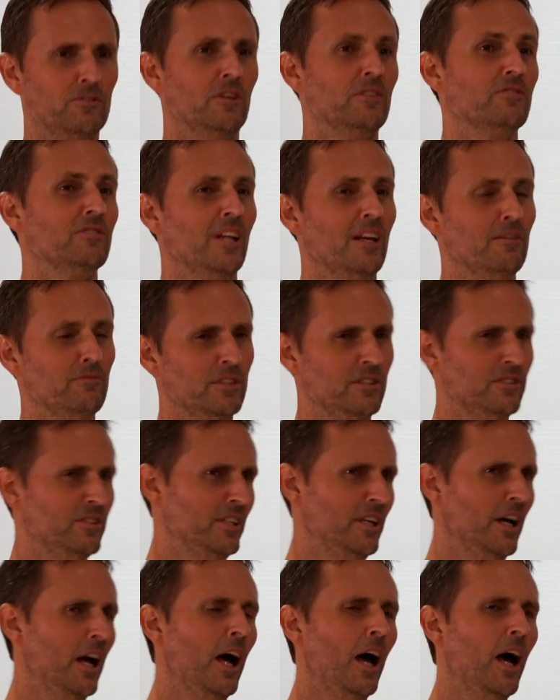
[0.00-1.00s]
God's love into
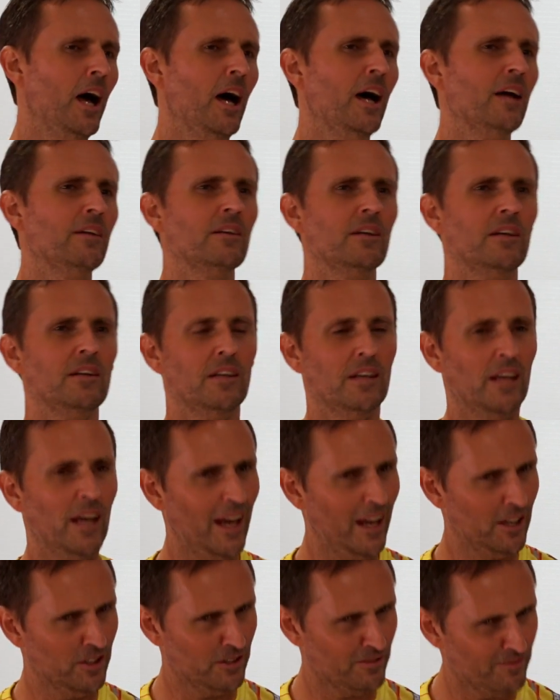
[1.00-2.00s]
your heart
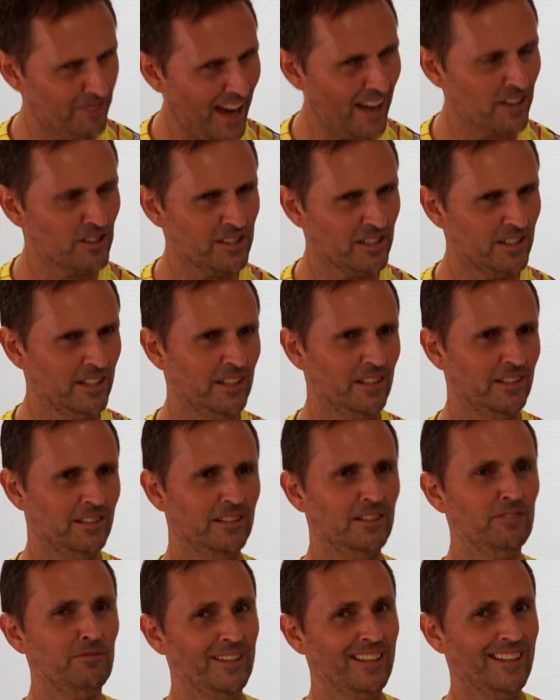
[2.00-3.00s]
and you're actually
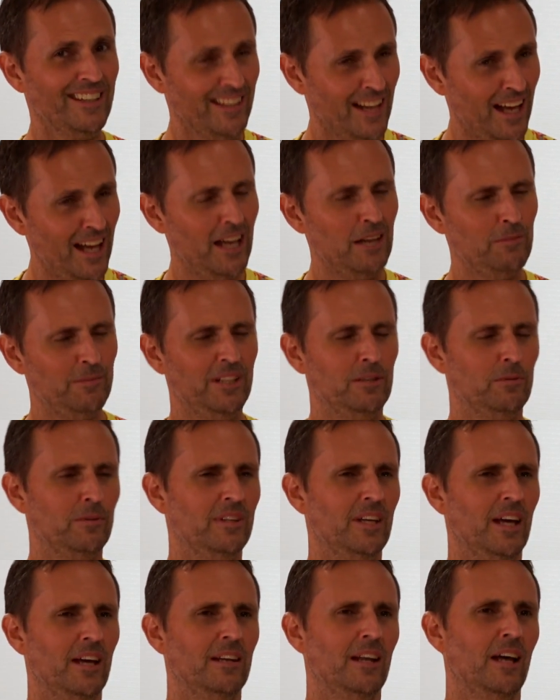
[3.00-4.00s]
living in harmony
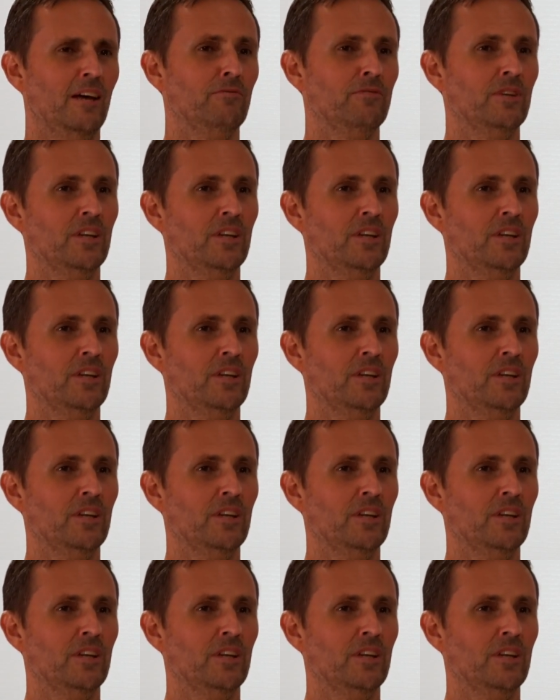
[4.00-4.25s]
with that love,